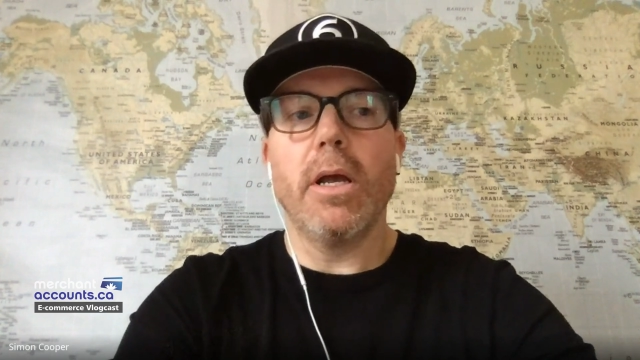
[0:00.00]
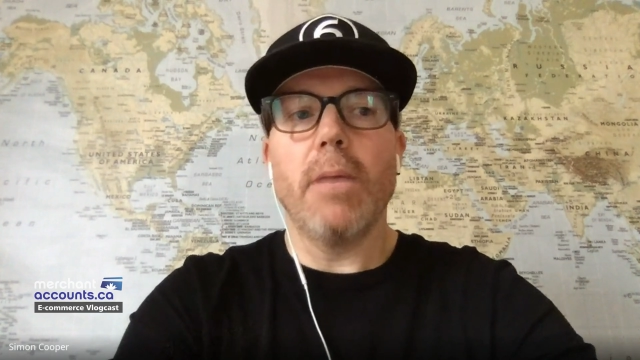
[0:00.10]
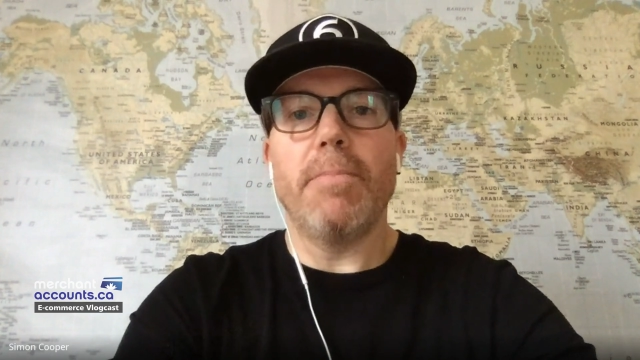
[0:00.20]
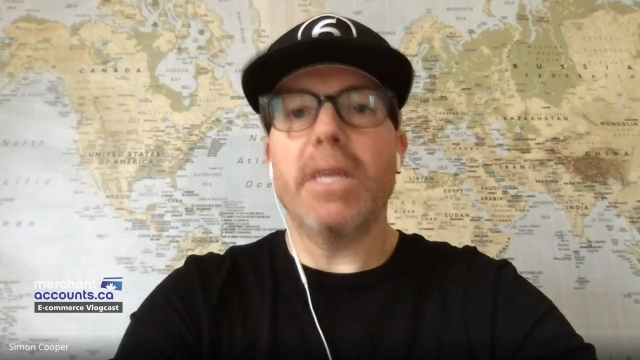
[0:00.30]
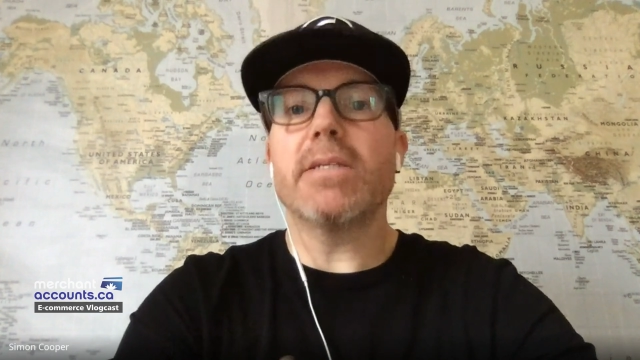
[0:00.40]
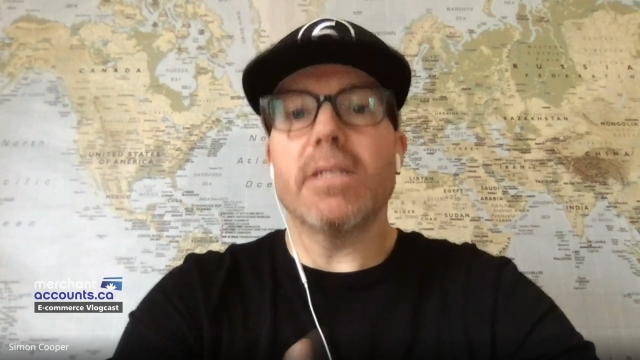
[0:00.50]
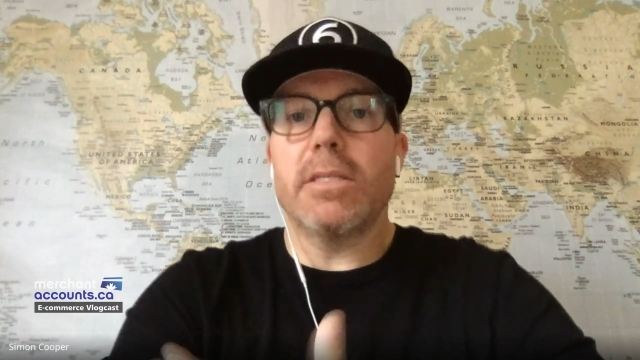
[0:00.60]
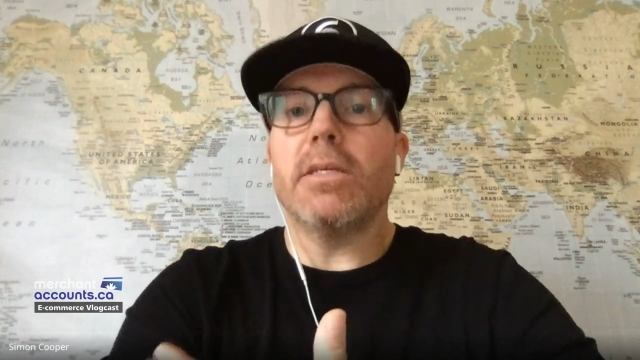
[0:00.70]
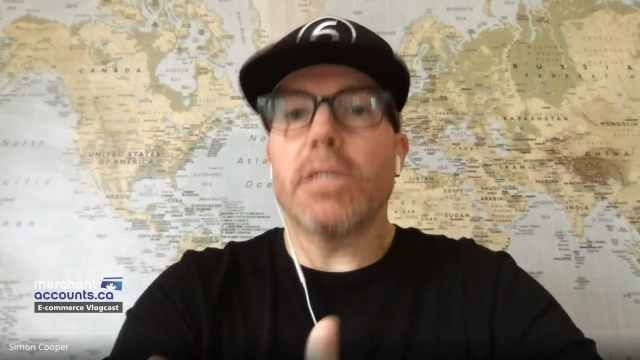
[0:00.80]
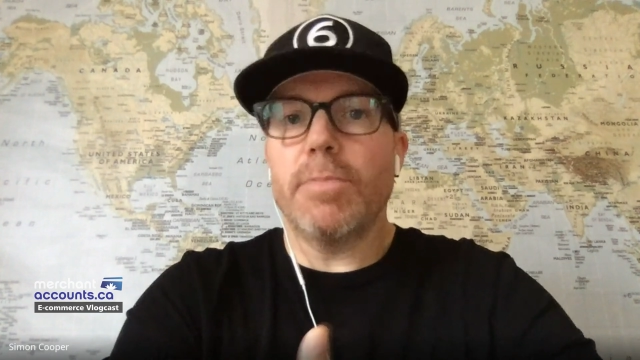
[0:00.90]
because it's
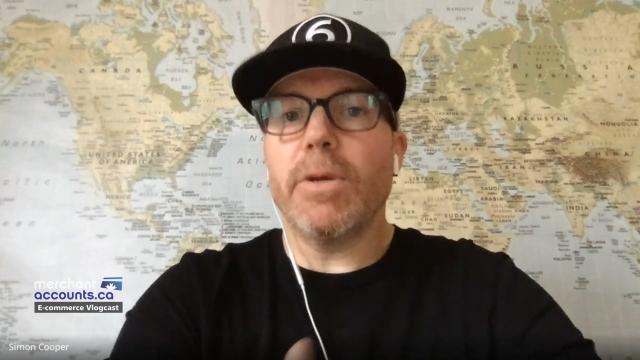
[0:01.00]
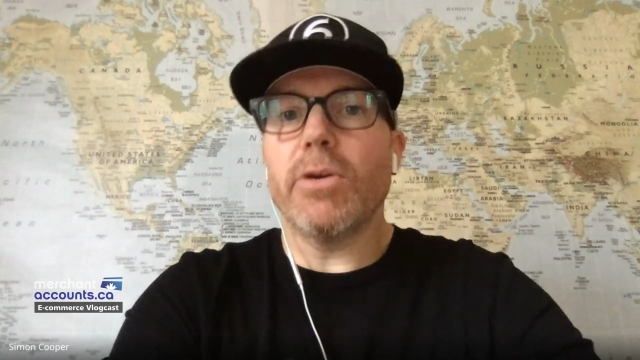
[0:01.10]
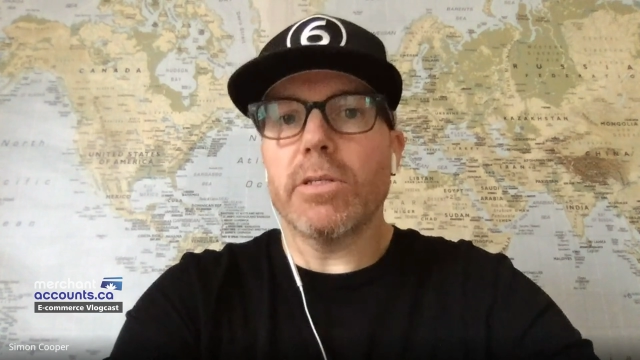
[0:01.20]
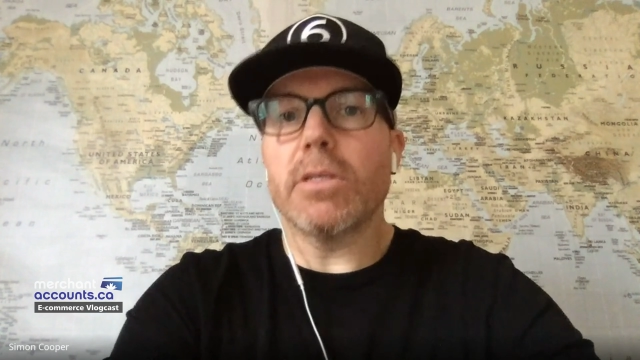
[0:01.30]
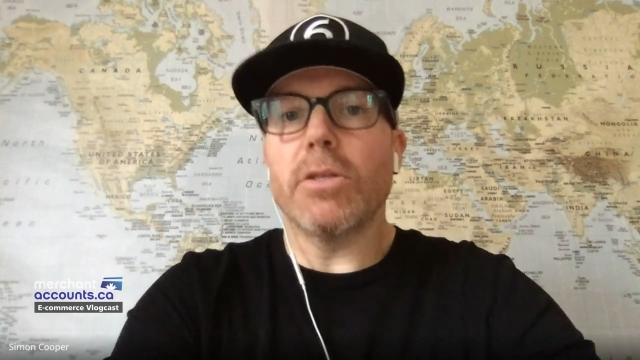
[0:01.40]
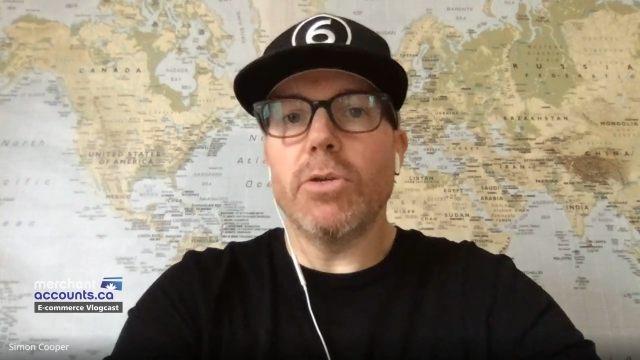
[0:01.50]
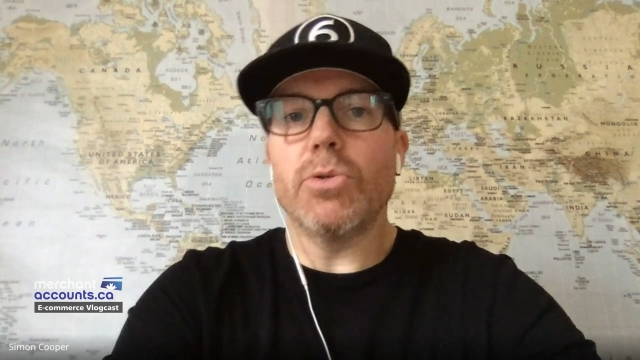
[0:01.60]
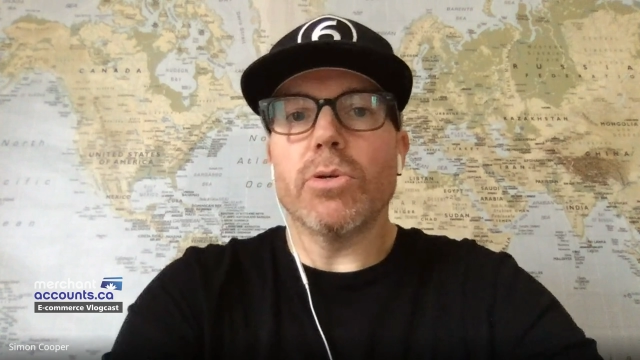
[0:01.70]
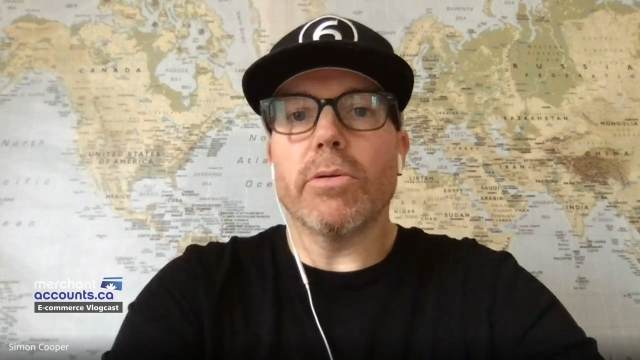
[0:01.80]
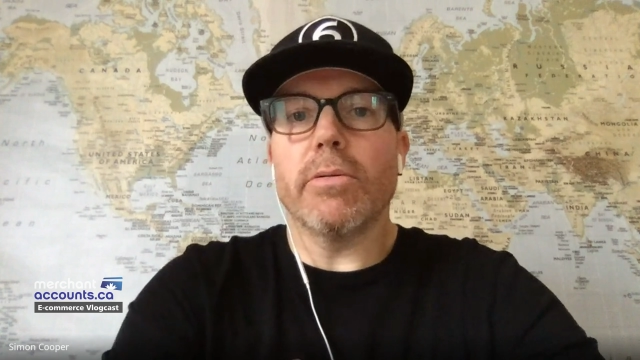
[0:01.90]
the experience that the
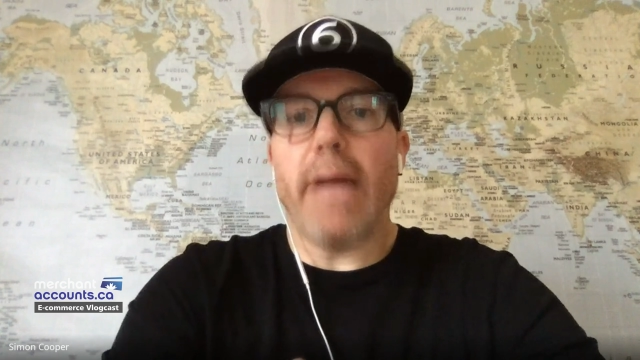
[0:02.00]
user